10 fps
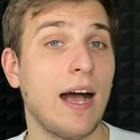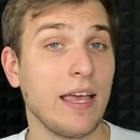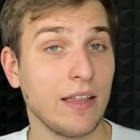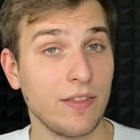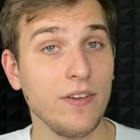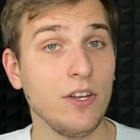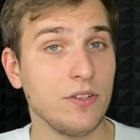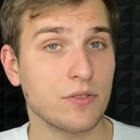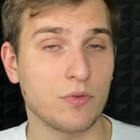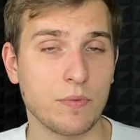In the video
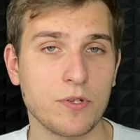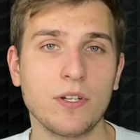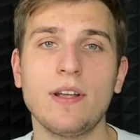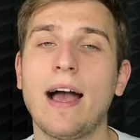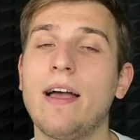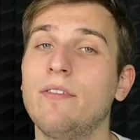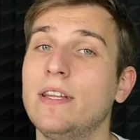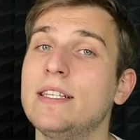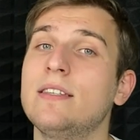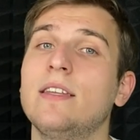description, I have
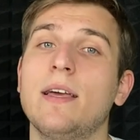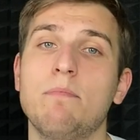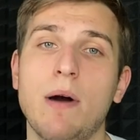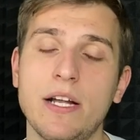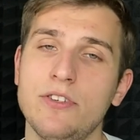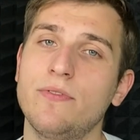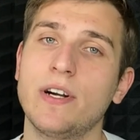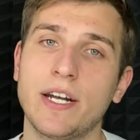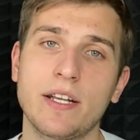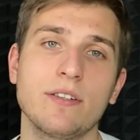listed a bunch of
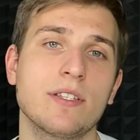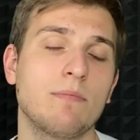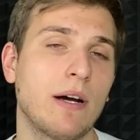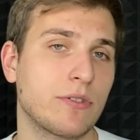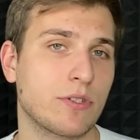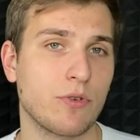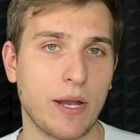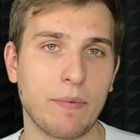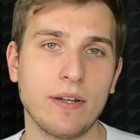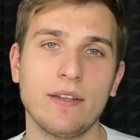articles about
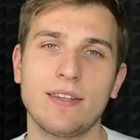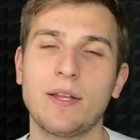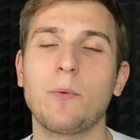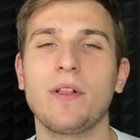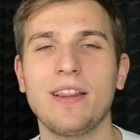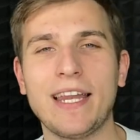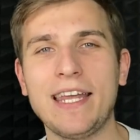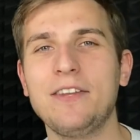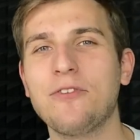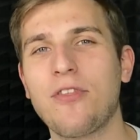scraping that will
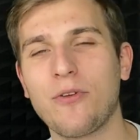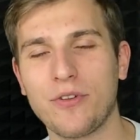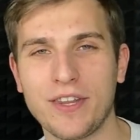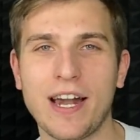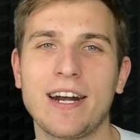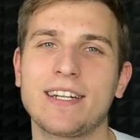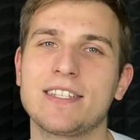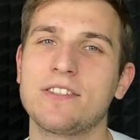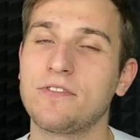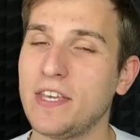lead you through the
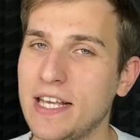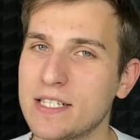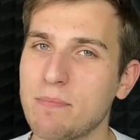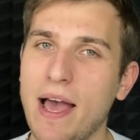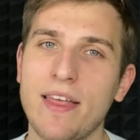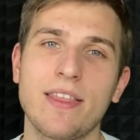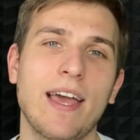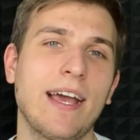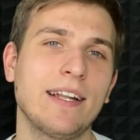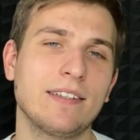darkness of XPath
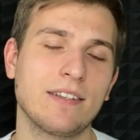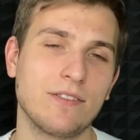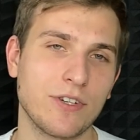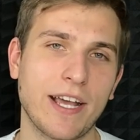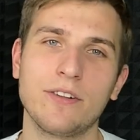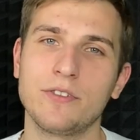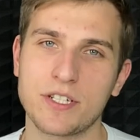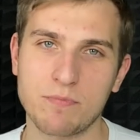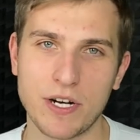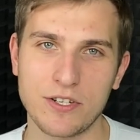and regular
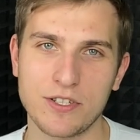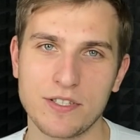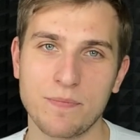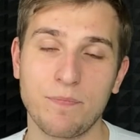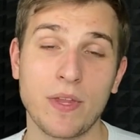expressions.